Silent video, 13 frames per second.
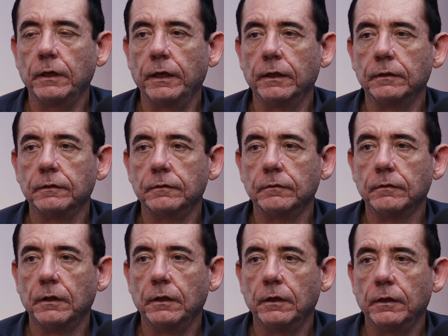And
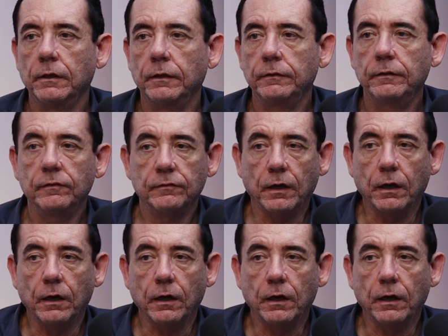these